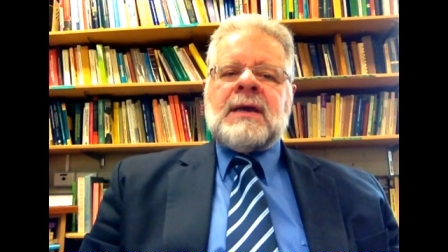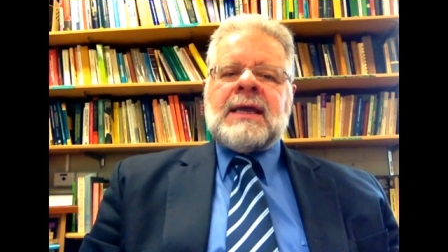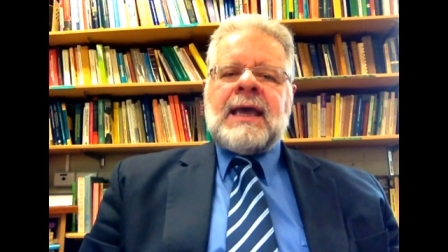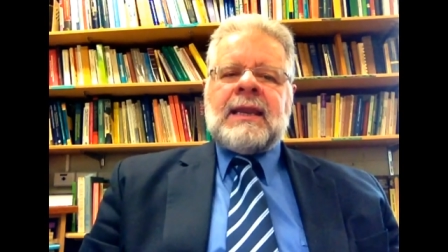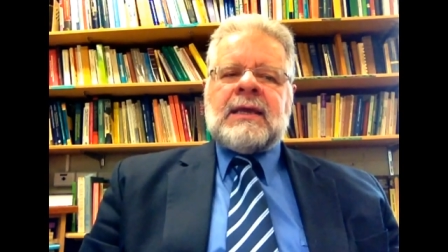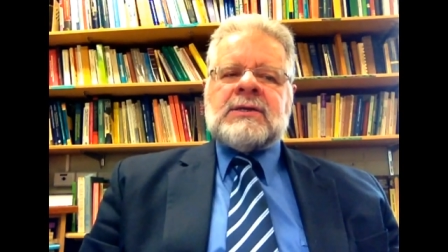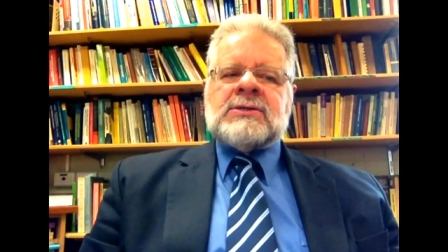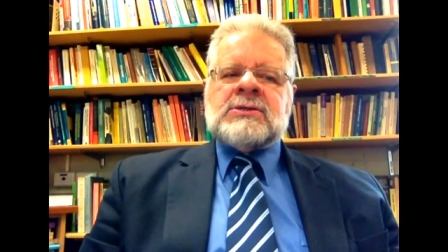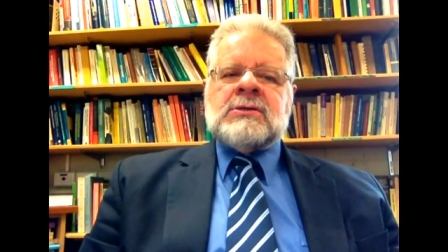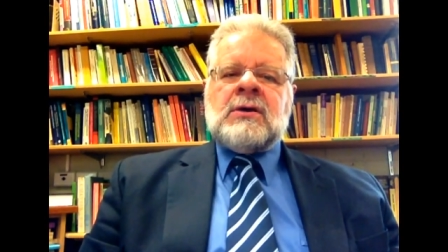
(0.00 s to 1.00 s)

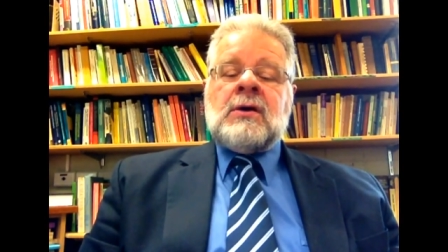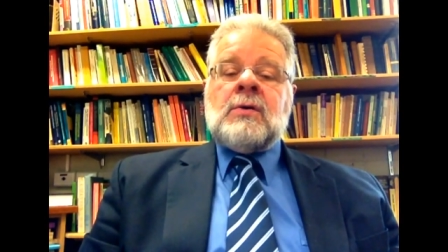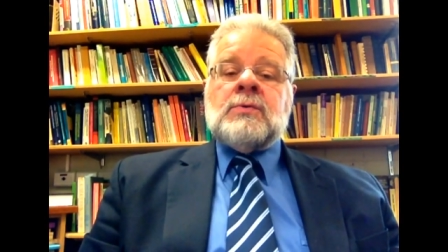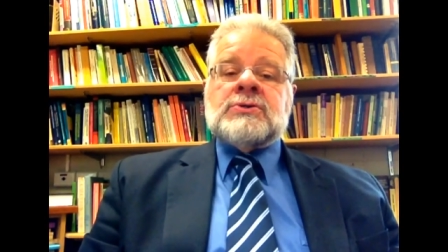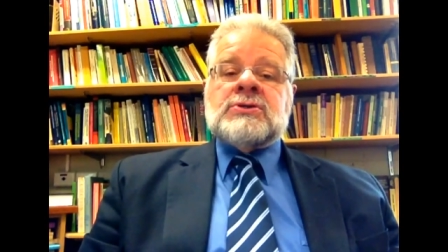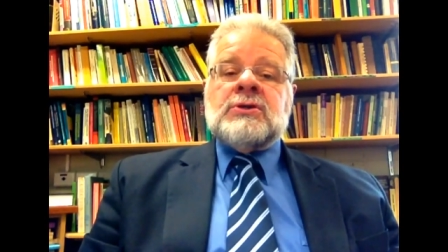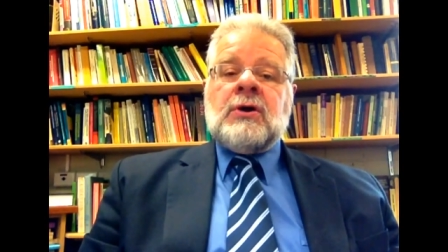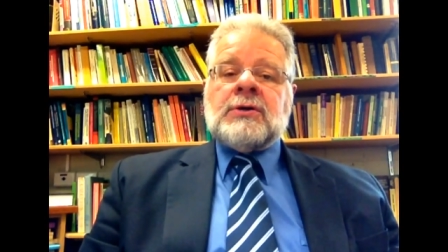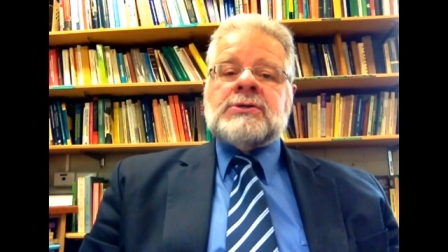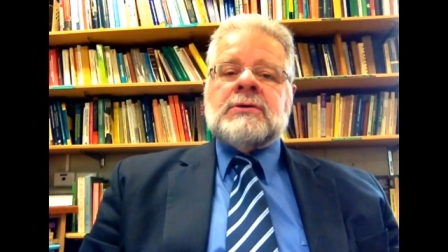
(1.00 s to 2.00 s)
mechanics was
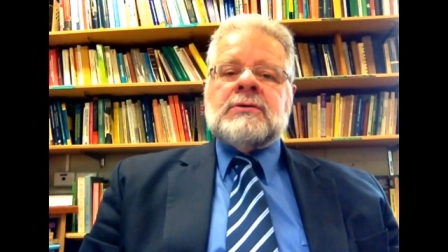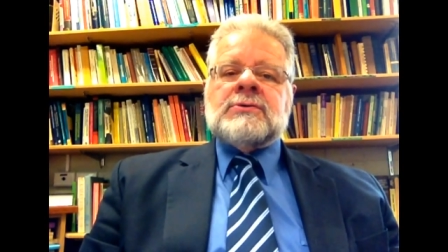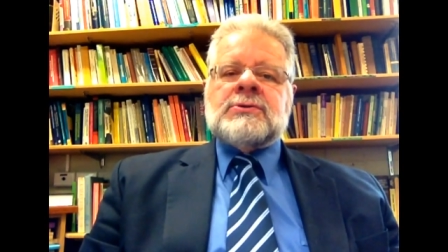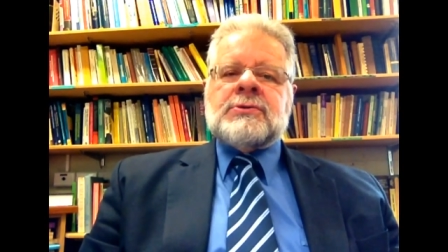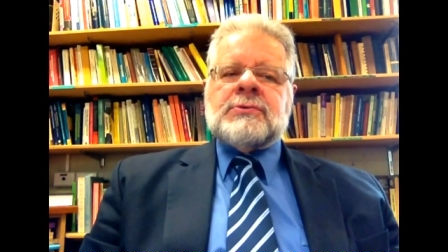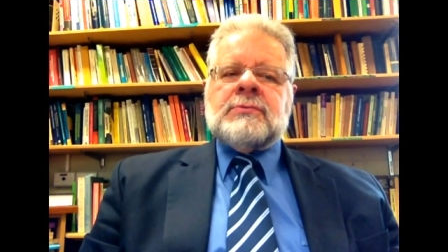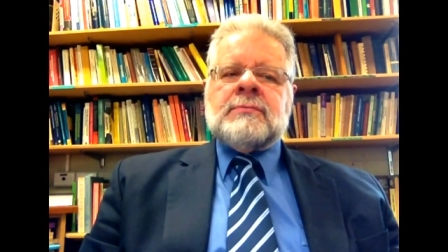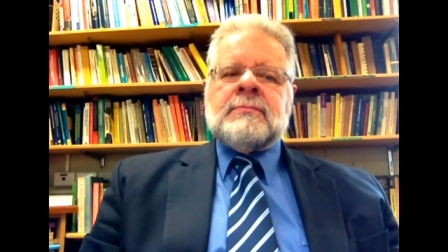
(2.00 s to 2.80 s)
not true.